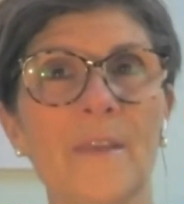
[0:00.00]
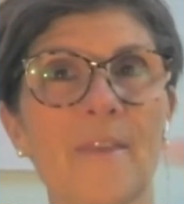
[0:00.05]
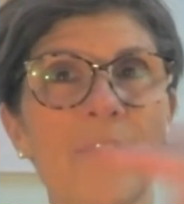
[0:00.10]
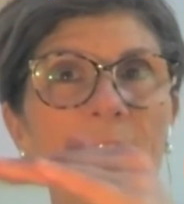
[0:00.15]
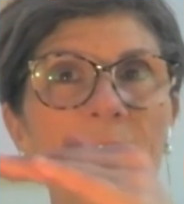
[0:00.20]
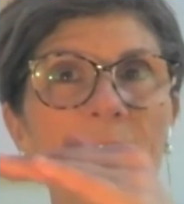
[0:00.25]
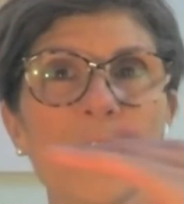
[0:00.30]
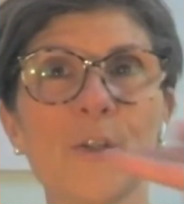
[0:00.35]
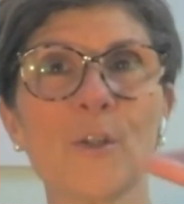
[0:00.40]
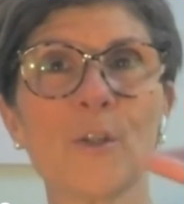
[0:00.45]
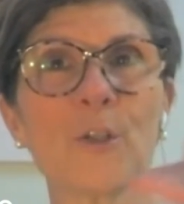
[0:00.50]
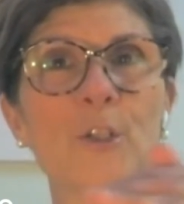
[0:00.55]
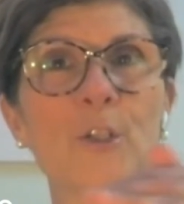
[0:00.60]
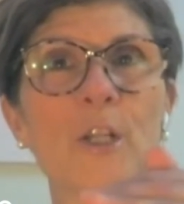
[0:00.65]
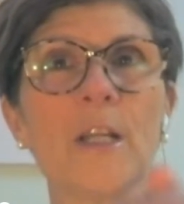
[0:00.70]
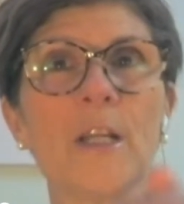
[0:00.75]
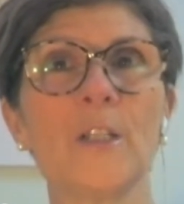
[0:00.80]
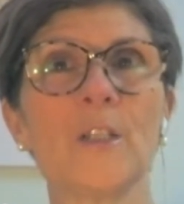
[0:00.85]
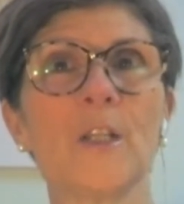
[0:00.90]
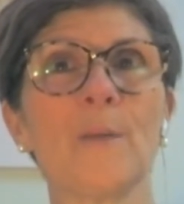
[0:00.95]
Things are
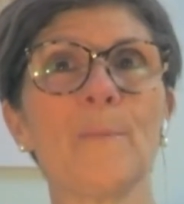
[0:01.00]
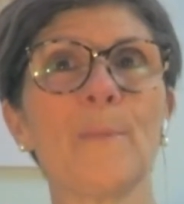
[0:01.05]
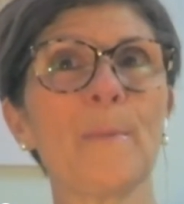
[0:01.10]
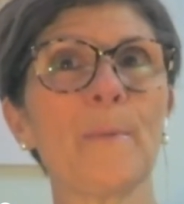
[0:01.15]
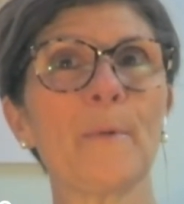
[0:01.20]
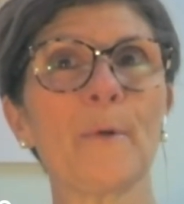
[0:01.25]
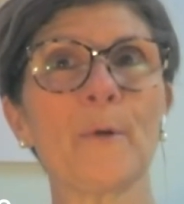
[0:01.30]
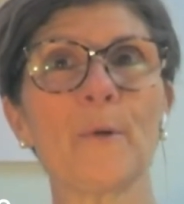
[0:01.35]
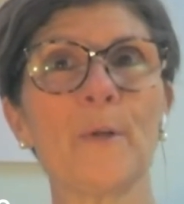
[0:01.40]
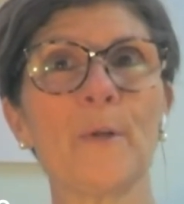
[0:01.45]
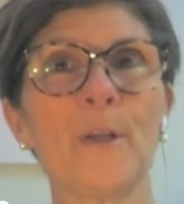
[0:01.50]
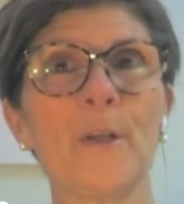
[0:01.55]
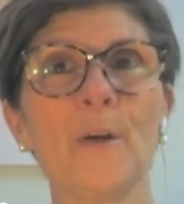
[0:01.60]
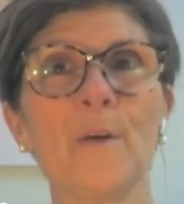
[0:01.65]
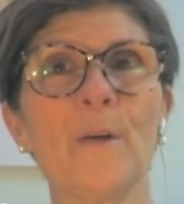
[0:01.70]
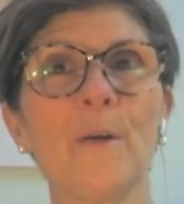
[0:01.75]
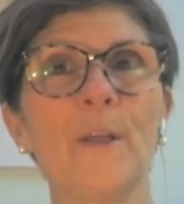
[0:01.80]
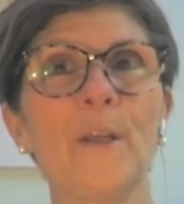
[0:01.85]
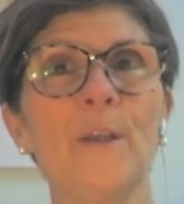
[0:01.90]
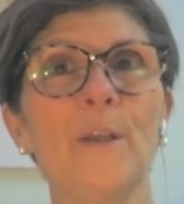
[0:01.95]
changing. People are going, no,
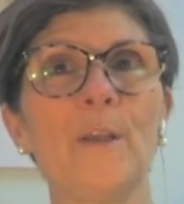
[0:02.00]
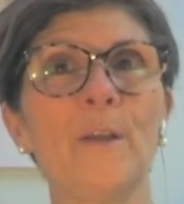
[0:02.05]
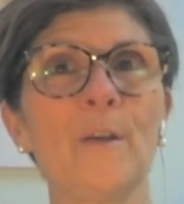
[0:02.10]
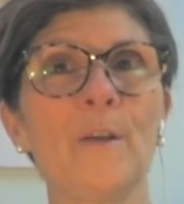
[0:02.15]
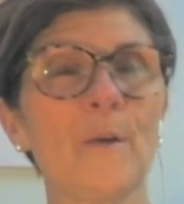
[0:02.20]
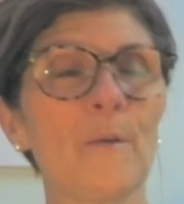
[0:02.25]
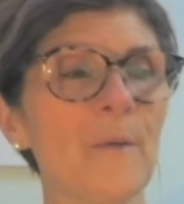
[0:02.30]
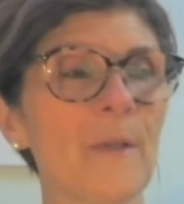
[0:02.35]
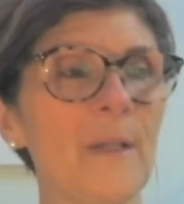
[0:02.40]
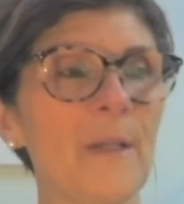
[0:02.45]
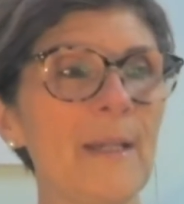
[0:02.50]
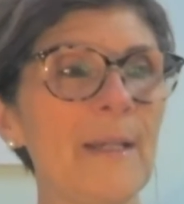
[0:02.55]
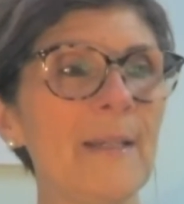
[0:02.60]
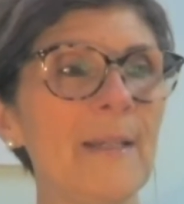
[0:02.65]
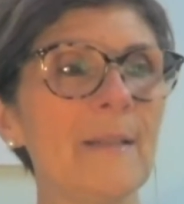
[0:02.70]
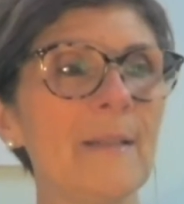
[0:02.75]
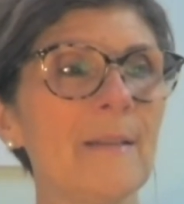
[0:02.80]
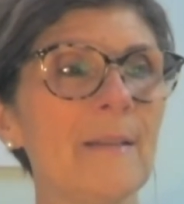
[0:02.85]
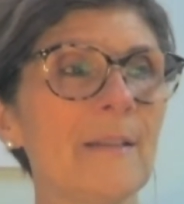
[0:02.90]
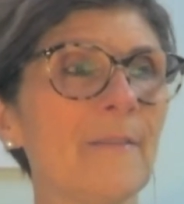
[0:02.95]
you don't
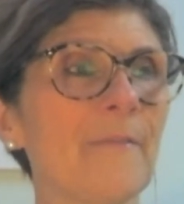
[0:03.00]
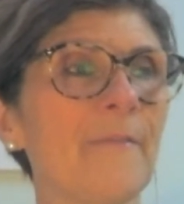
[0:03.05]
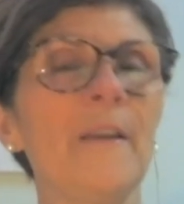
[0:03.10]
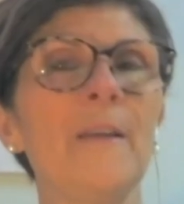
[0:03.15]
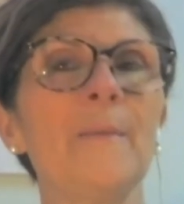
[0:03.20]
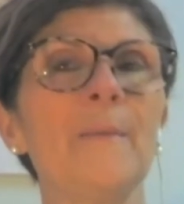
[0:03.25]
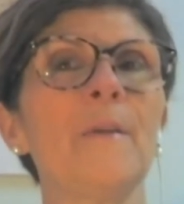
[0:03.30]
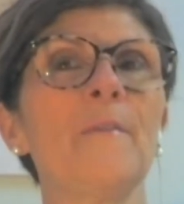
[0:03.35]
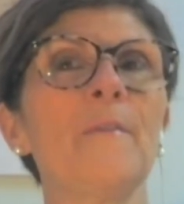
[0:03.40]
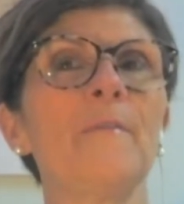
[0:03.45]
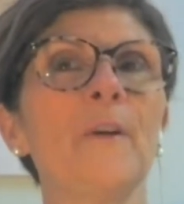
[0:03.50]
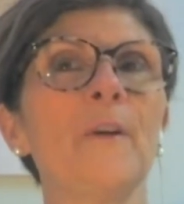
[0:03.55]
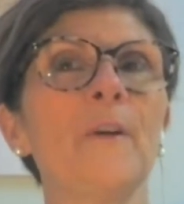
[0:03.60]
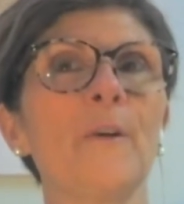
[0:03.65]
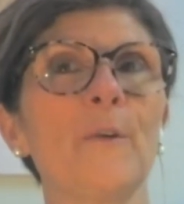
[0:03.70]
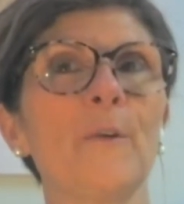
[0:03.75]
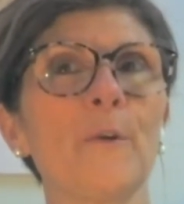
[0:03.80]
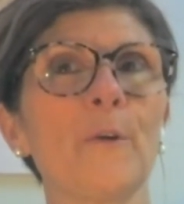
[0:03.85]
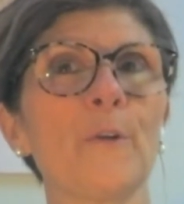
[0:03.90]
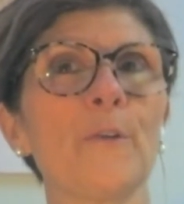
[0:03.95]
need to feed me fear
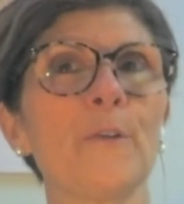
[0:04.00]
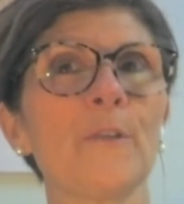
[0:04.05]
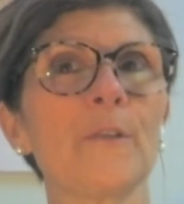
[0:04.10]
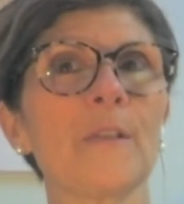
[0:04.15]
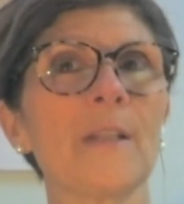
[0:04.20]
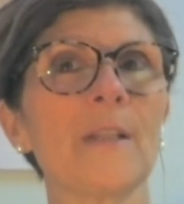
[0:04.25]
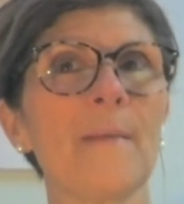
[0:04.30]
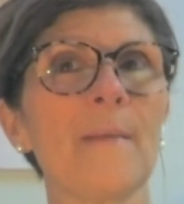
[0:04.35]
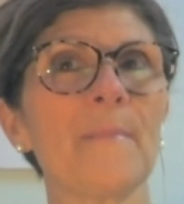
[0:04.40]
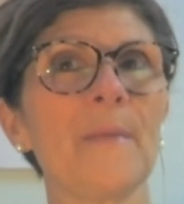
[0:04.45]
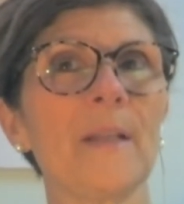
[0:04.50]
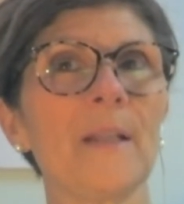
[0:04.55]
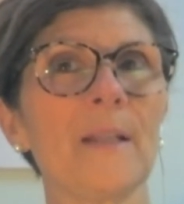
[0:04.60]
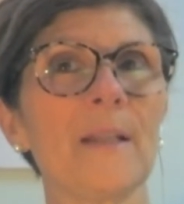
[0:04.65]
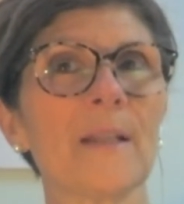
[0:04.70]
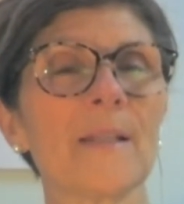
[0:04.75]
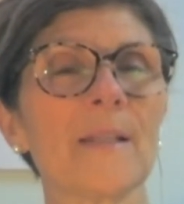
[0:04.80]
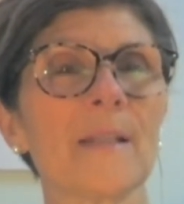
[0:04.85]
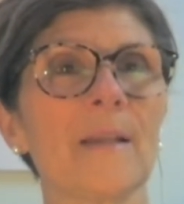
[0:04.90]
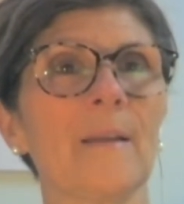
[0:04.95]
in order to get me to
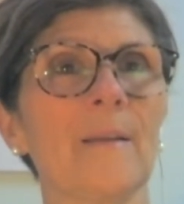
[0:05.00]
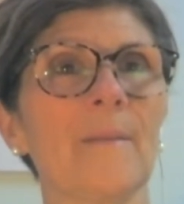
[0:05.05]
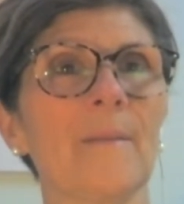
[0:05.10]
listen.